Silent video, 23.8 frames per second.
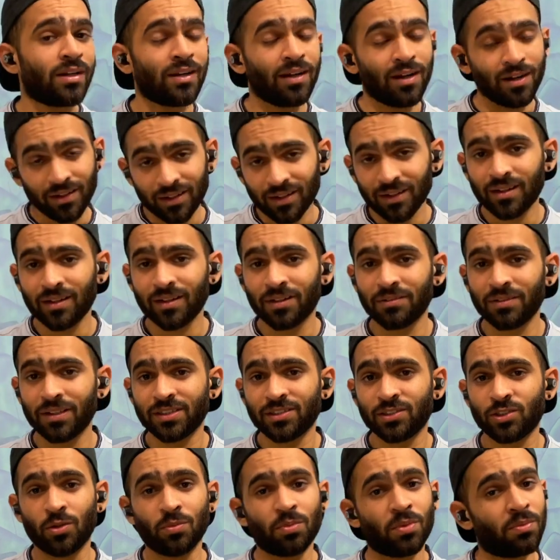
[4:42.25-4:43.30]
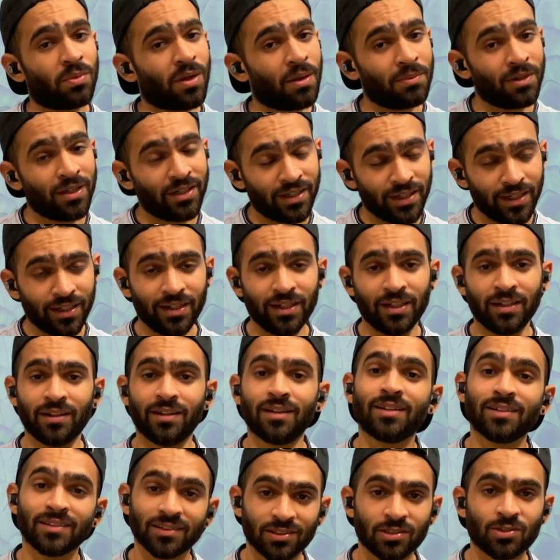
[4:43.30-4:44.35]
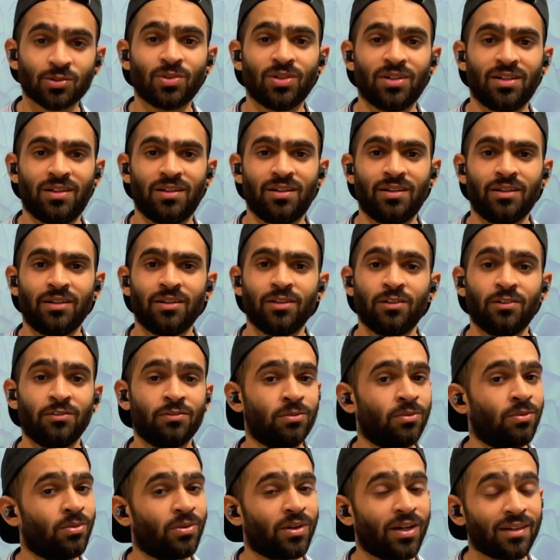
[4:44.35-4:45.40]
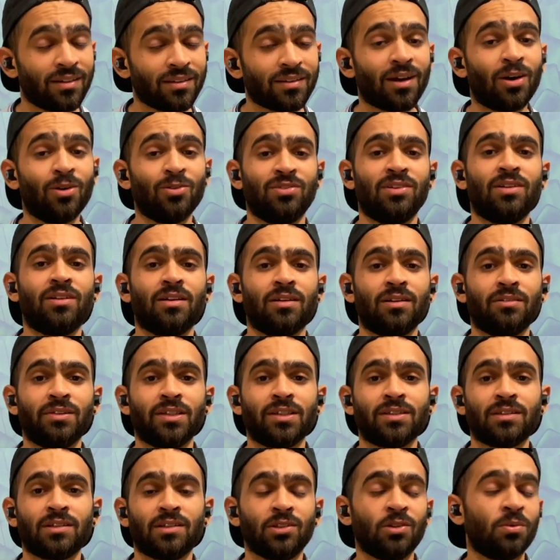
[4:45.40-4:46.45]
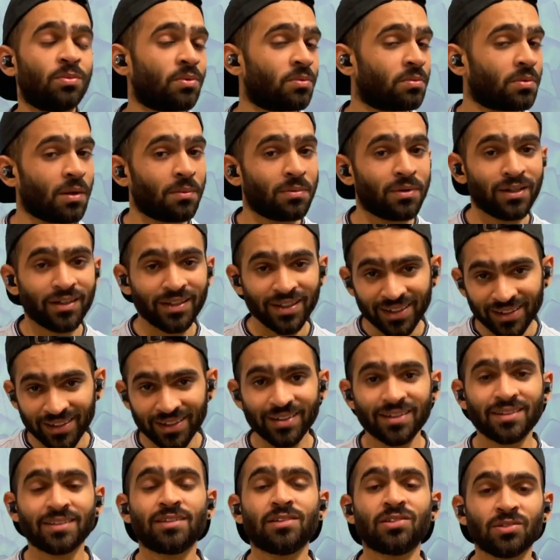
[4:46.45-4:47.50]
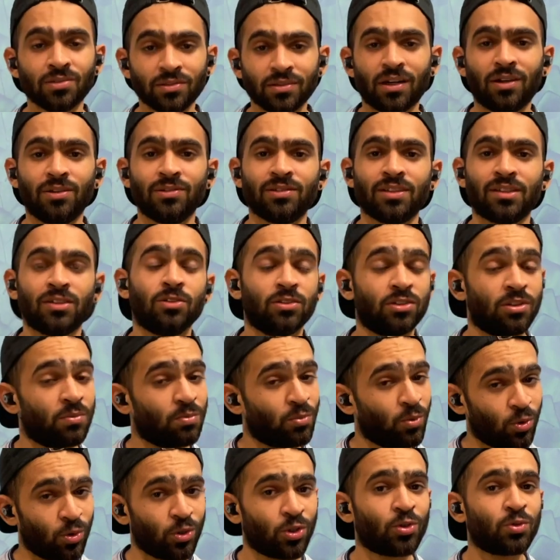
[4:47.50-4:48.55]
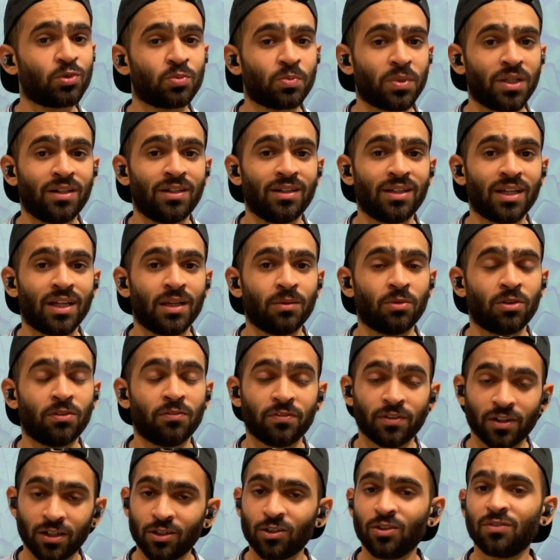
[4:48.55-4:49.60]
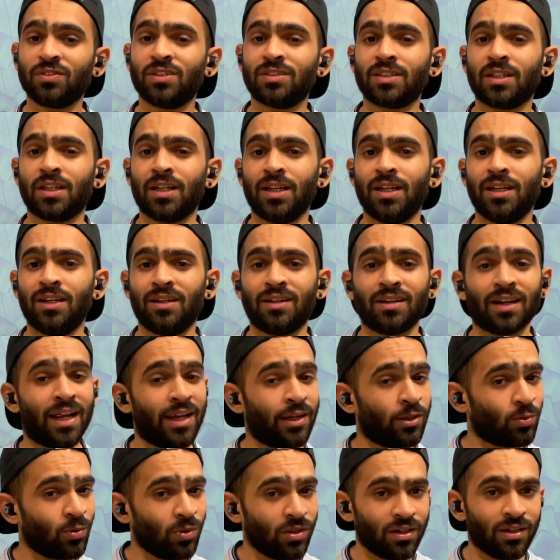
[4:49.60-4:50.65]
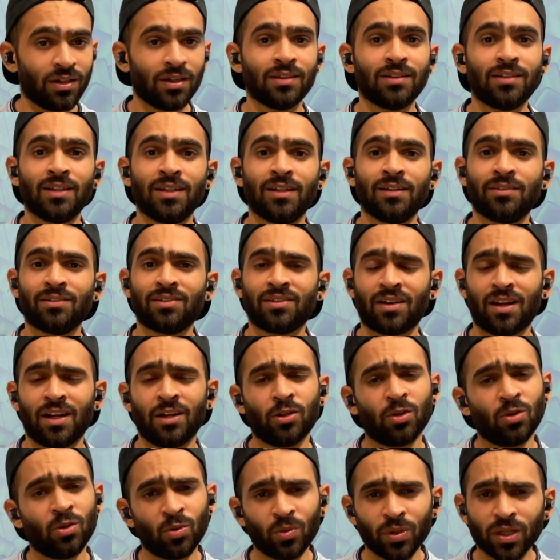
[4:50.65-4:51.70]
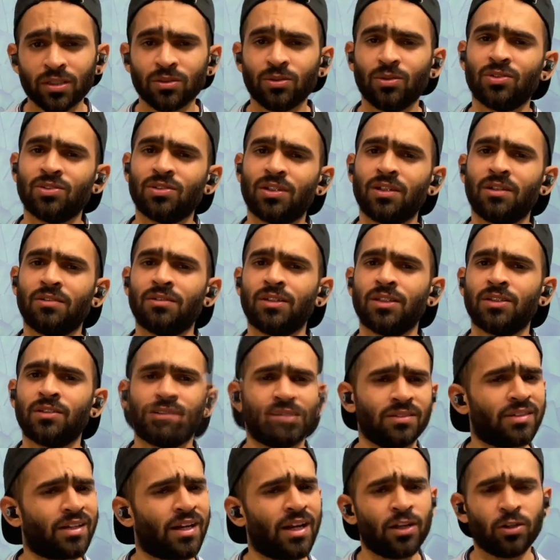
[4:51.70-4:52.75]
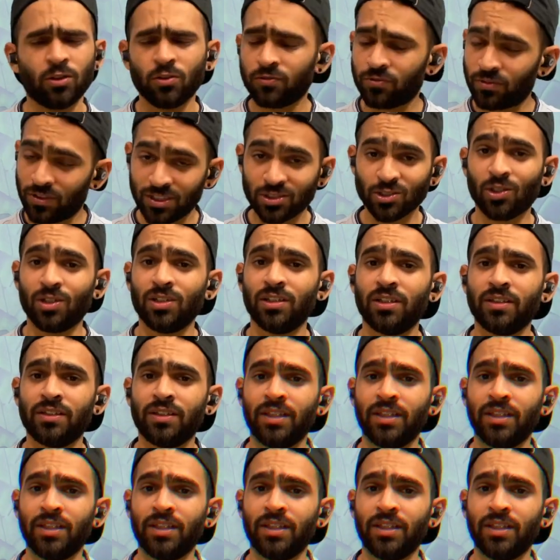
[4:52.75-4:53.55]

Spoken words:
100 requests, your probability increases to 100. If you look at 1,000 requests, your probability increases to 1,000. The more you spend time in front of the screen trying to learn things, trying to look at those requests, trying to fuzz all the